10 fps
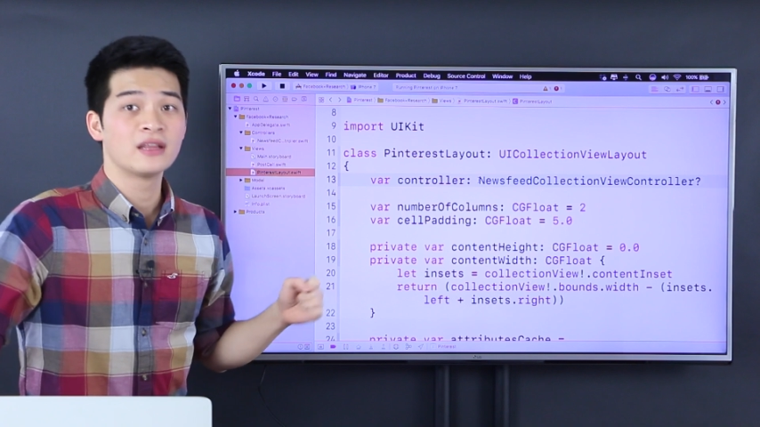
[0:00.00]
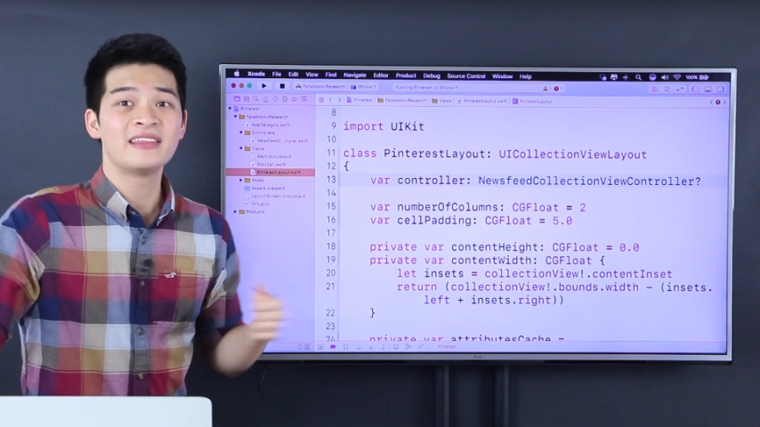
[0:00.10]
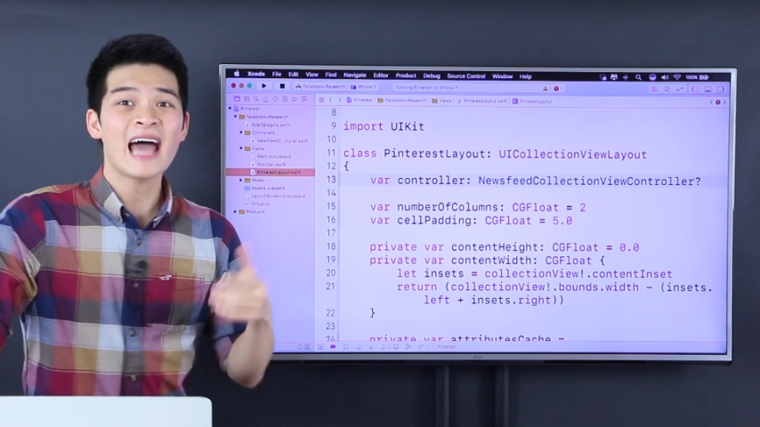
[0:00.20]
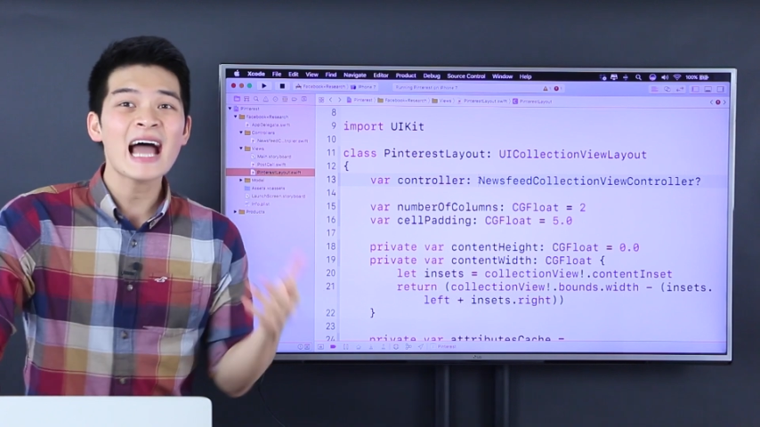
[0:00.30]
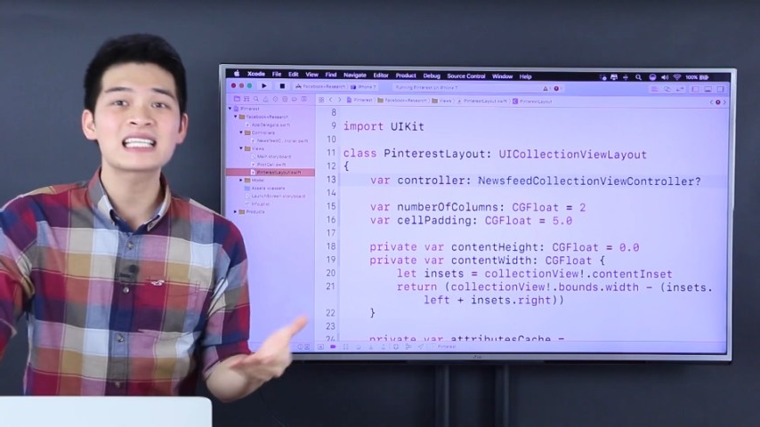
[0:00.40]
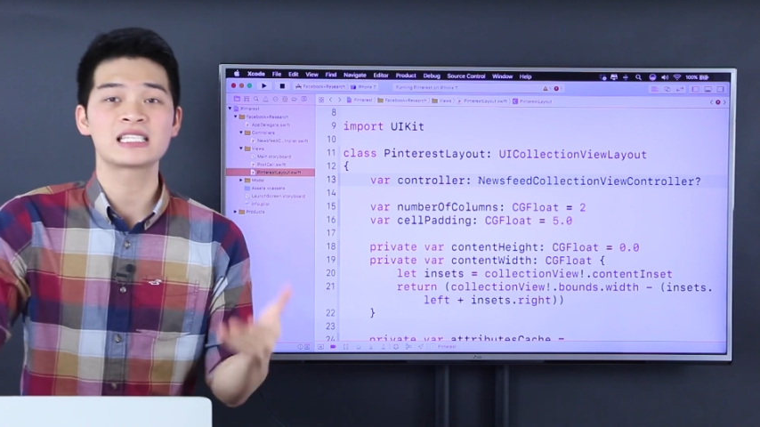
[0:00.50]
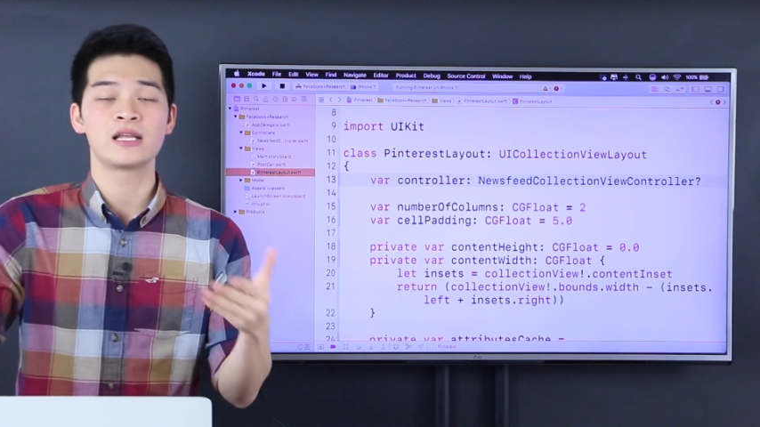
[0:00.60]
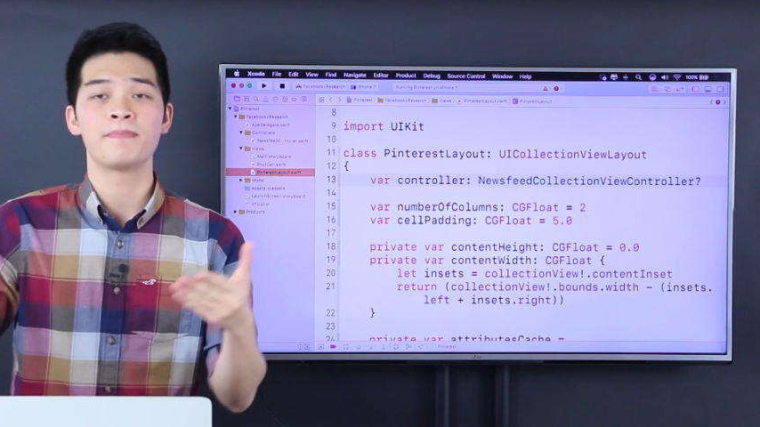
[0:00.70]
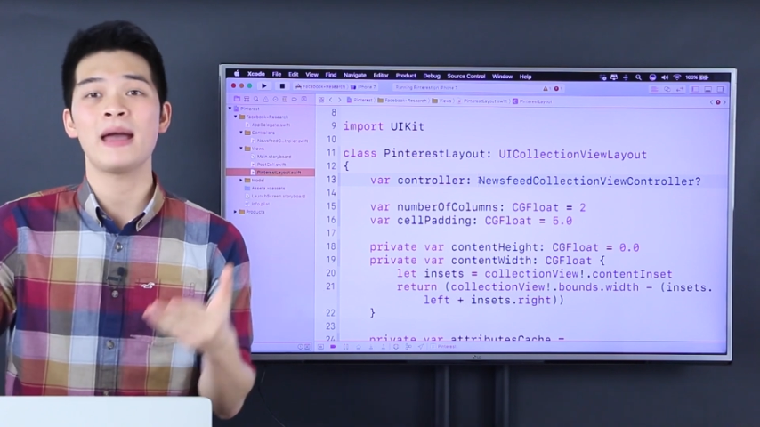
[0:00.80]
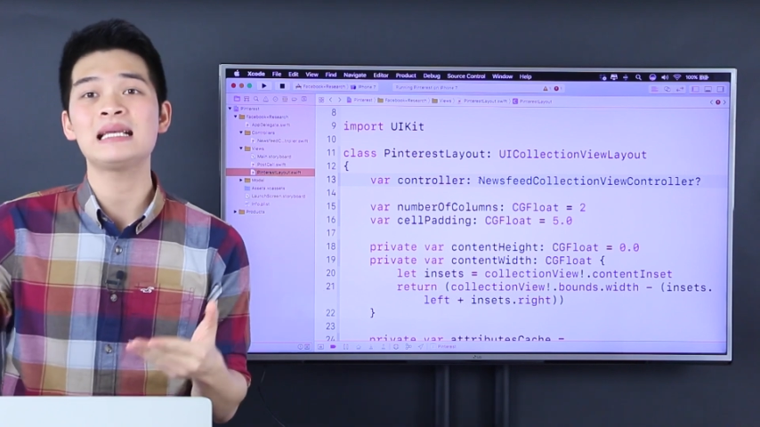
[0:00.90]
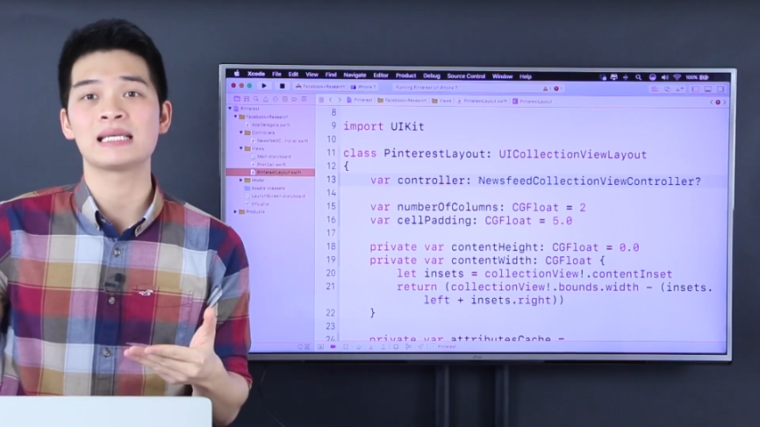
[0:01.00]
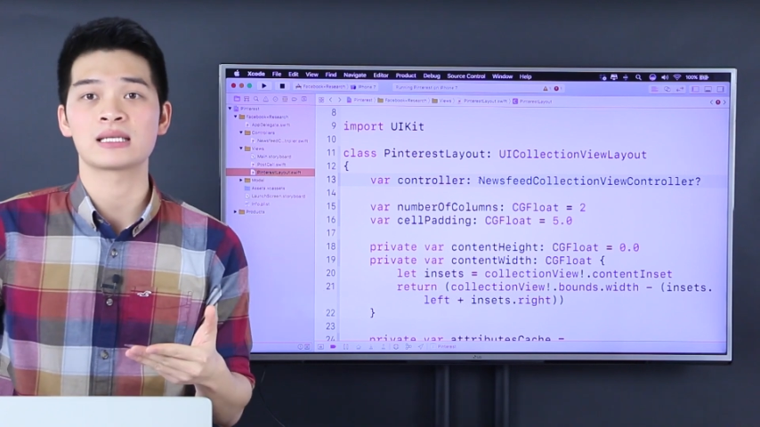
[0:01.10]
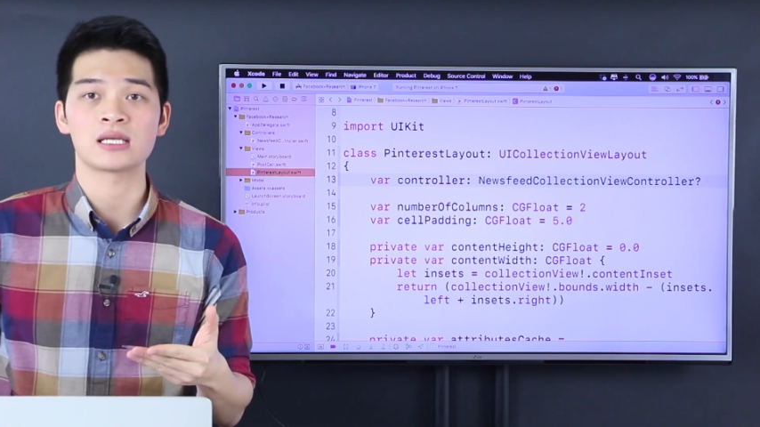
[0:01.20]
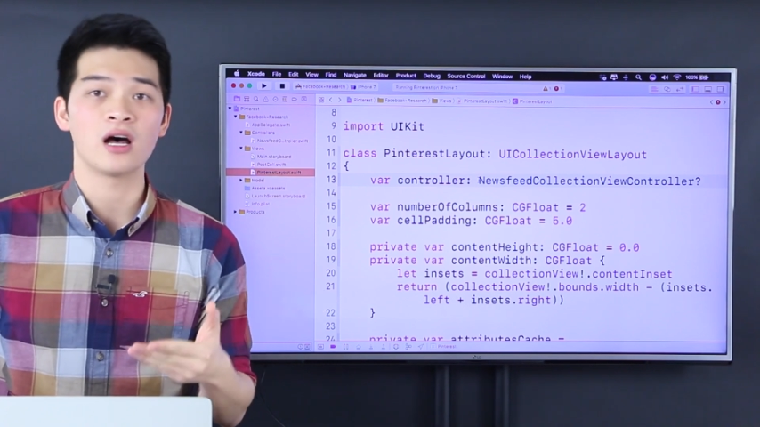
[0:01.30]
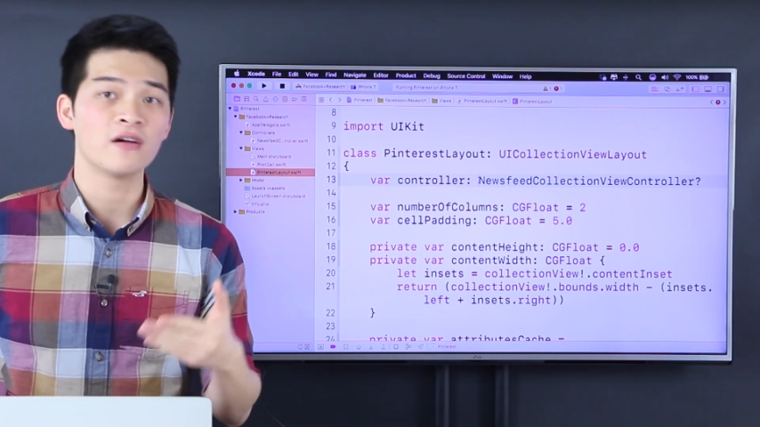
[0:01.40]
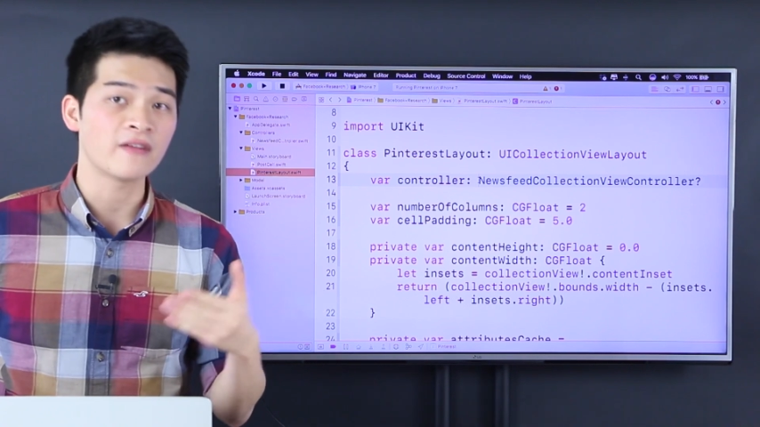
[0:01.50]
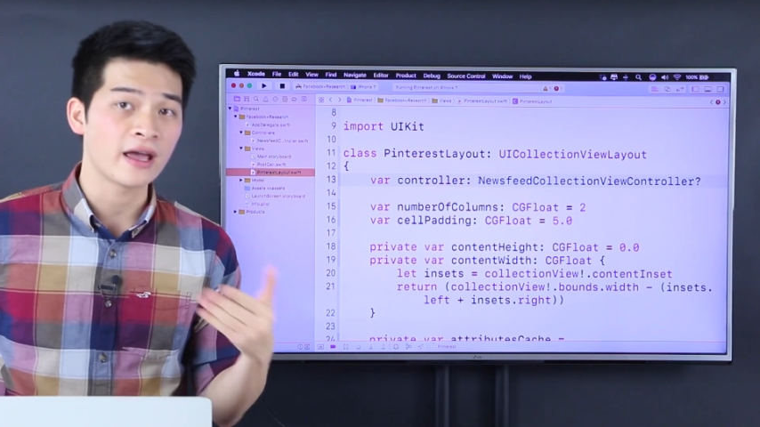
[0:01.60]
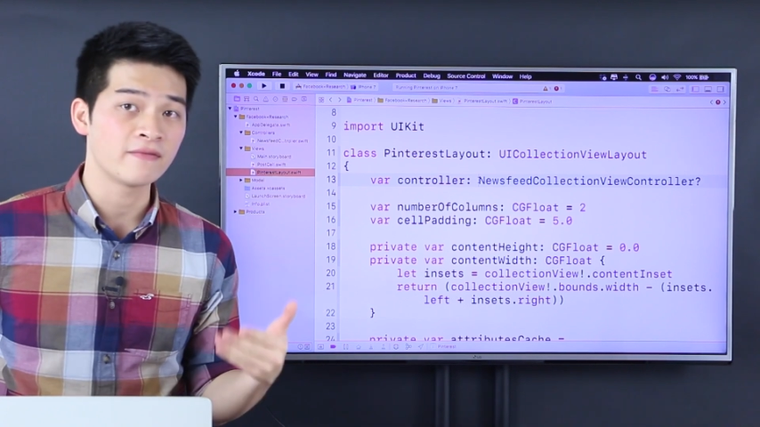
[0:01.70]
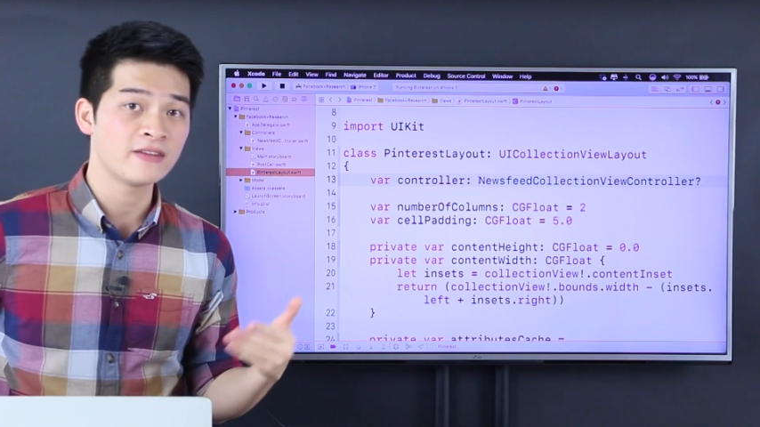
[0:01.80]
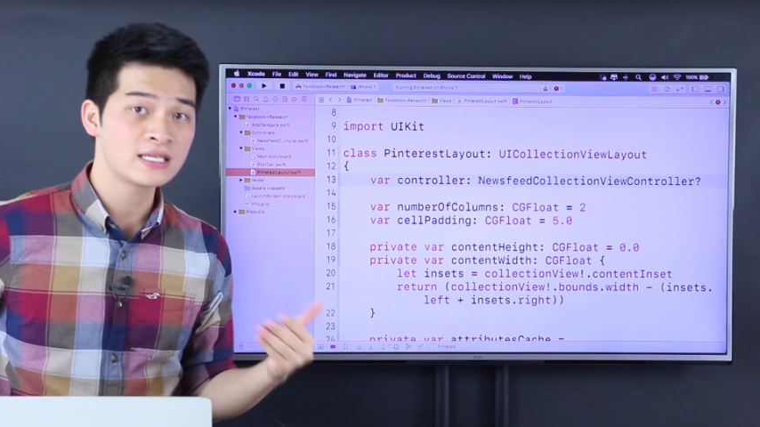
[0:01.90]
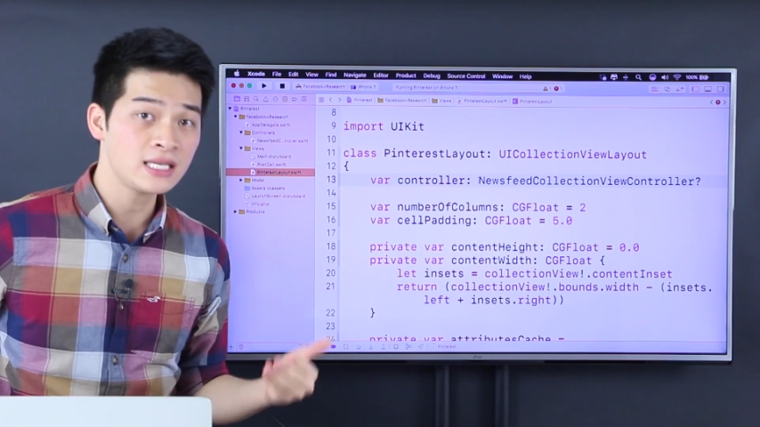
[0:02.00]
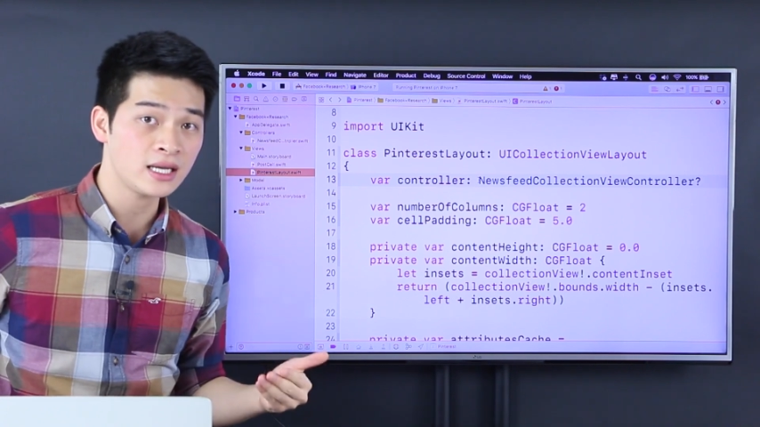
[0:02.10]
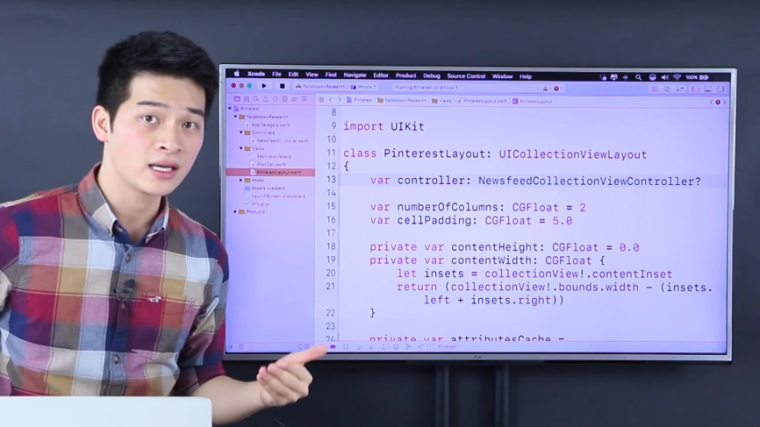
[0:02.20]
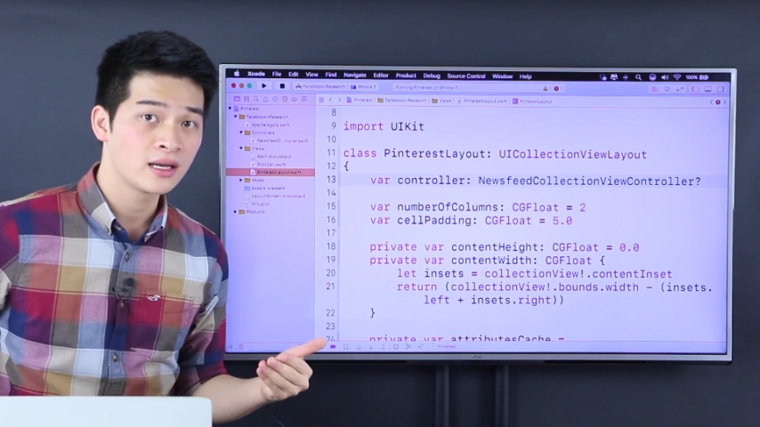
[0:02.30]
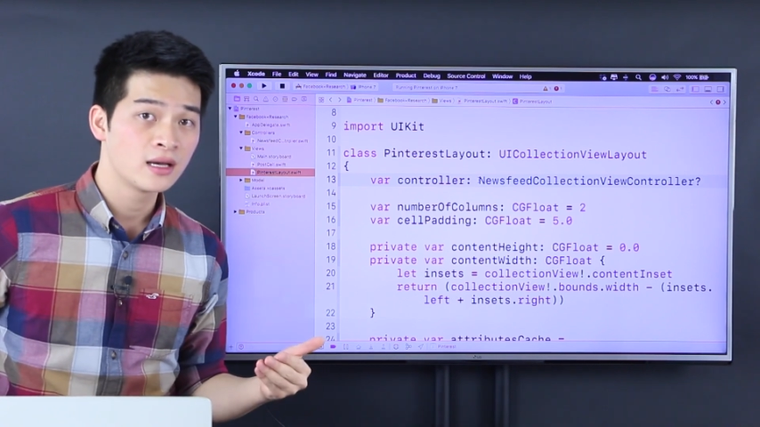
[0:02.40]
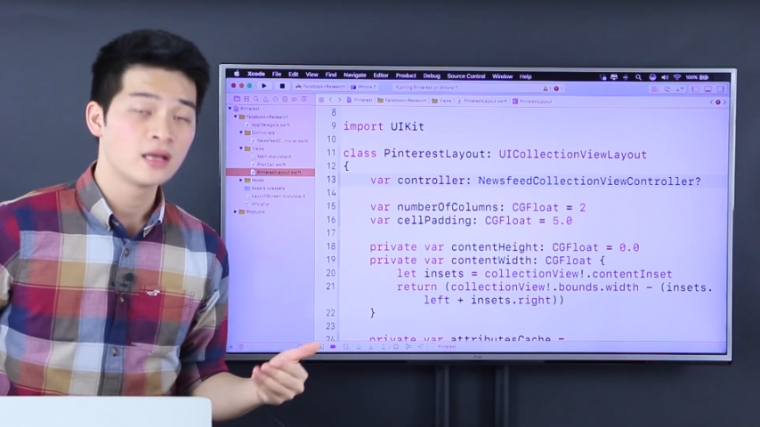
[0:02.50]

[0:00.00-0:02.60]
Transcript: That's the basics of MVC.